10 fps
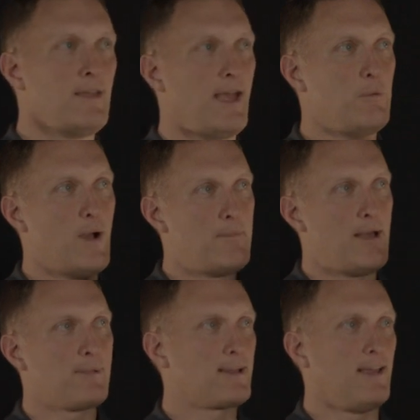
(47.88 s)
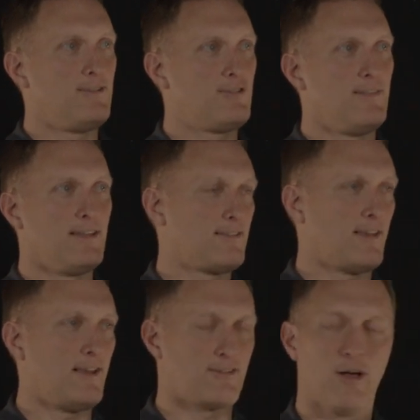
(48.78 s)
a web application that,
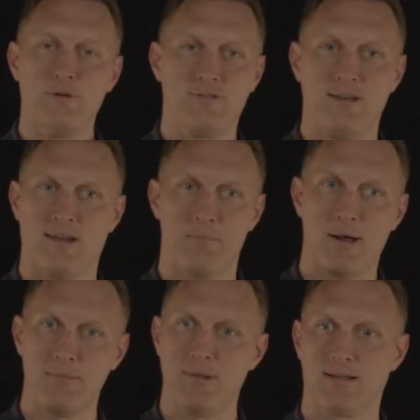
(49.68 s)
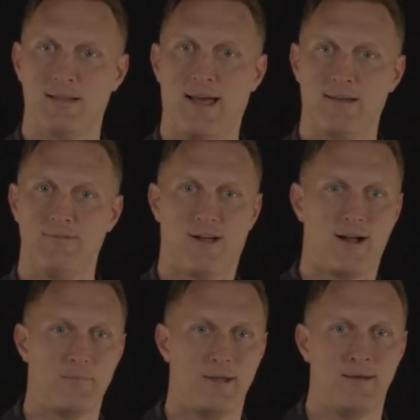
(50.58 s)
say, is hosted in a public cloud
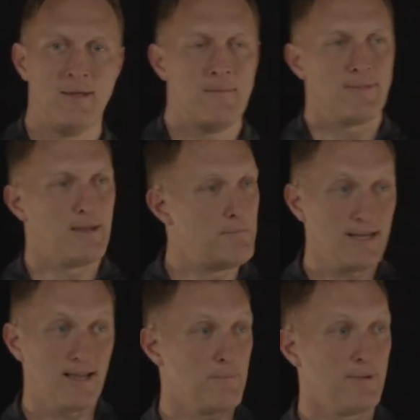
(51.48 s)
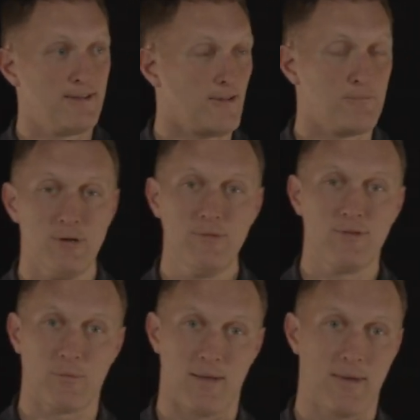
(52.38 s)
environment, and many companies have moved
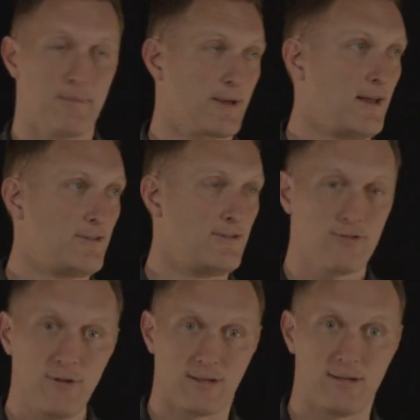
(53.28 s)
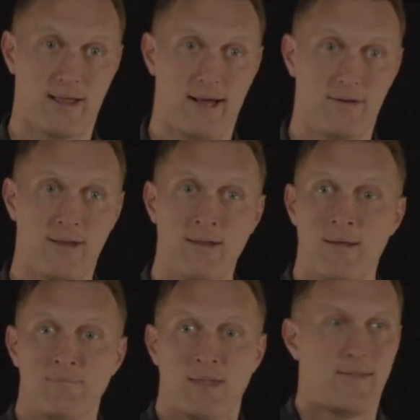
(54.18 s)
their web applications to the cloud,
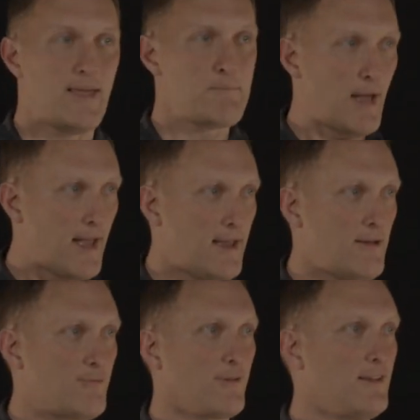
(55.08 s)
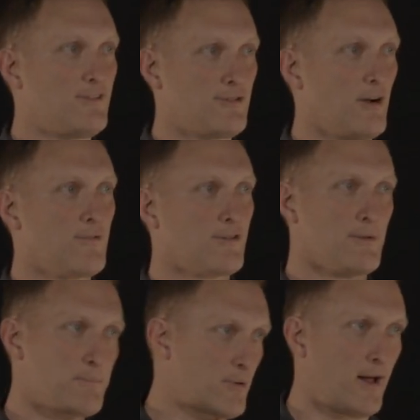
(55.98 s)
and they pay for these servers
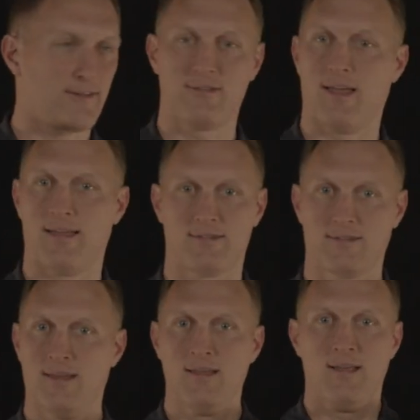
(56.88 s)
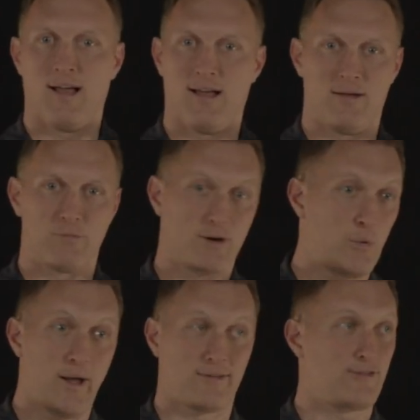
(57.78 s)
to process uh,
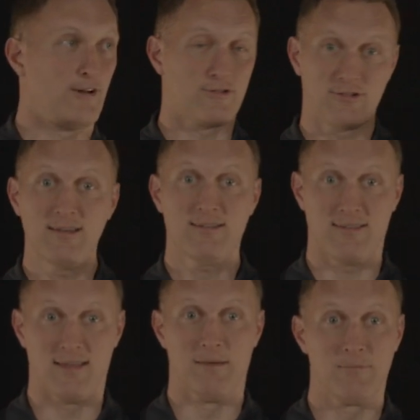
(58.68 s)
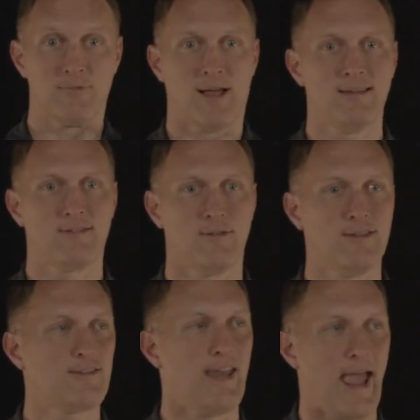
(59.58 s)
requests that are sent to them, right? So
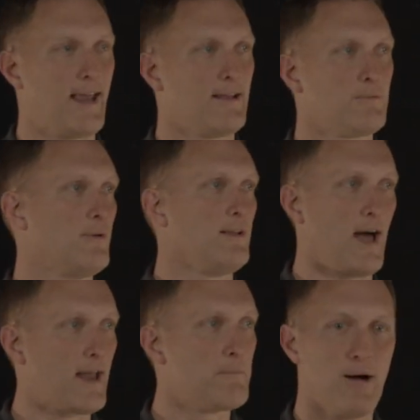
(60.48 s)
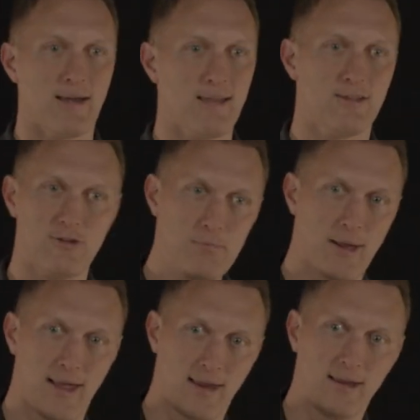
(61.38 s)
this can add up to a lot of money that you
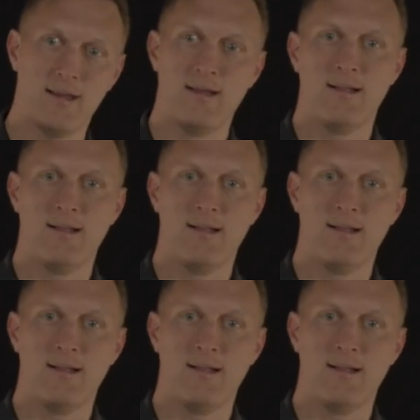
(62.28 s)
pay